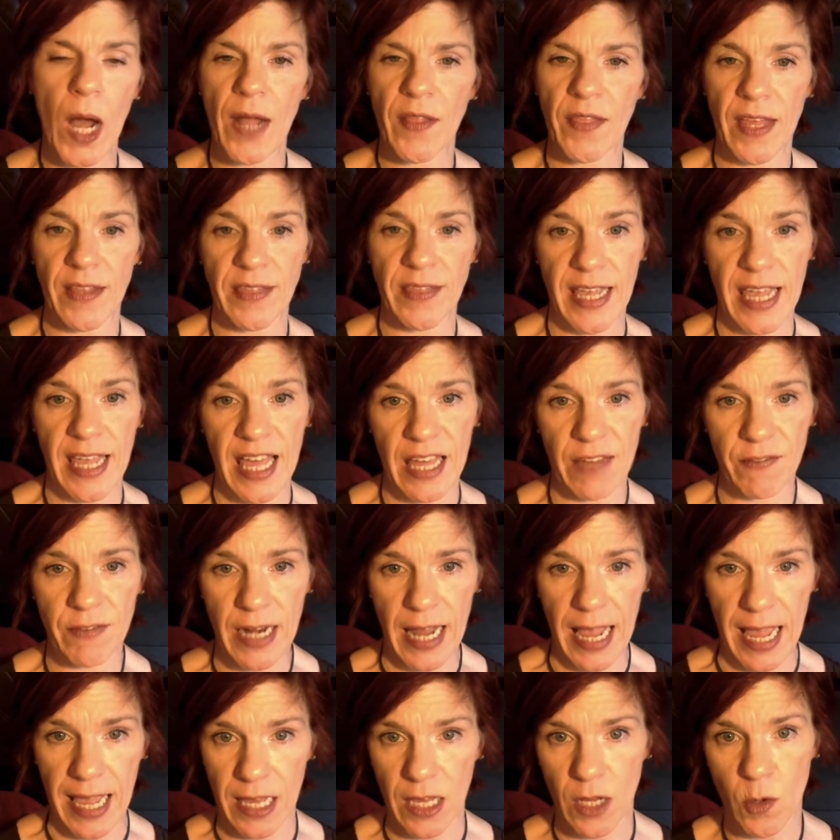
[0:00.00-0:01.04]
that they have an
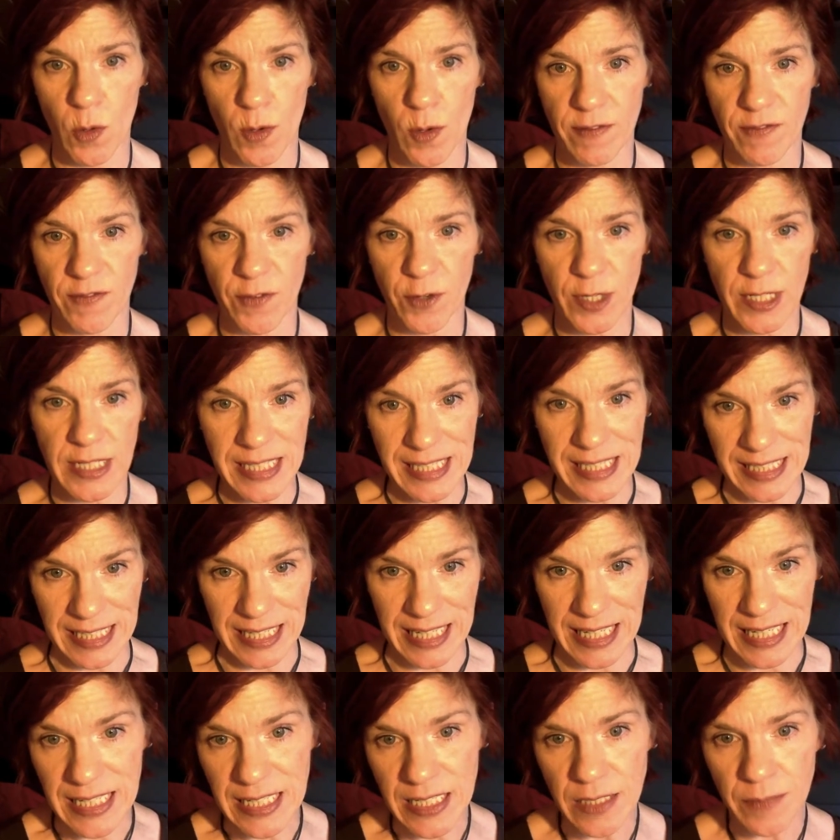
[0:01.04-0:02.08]
acorn for a
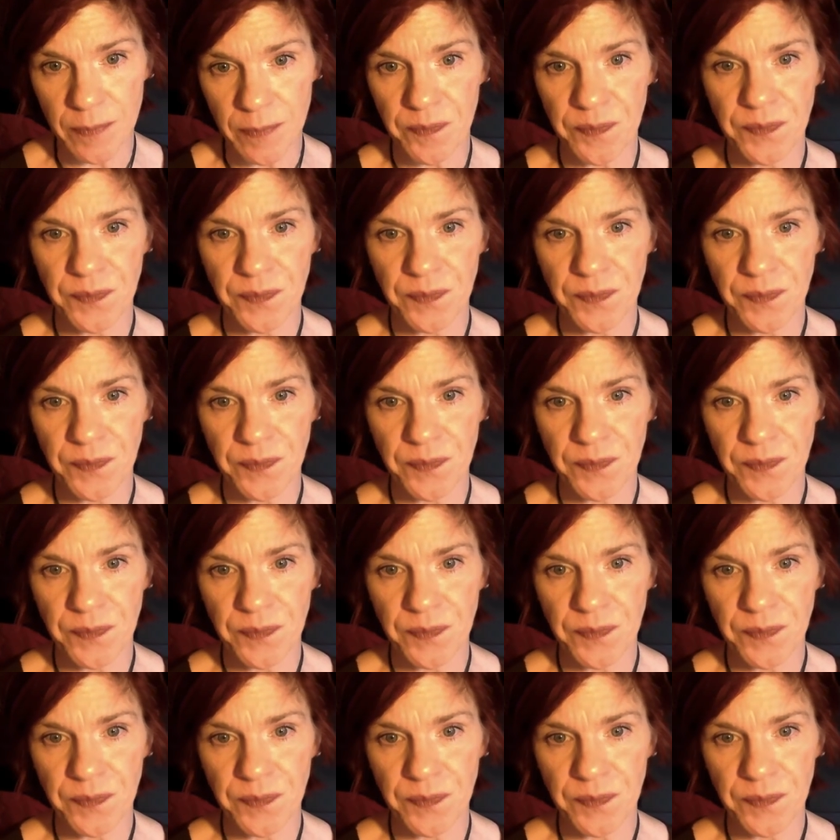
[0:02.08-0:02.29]
seed,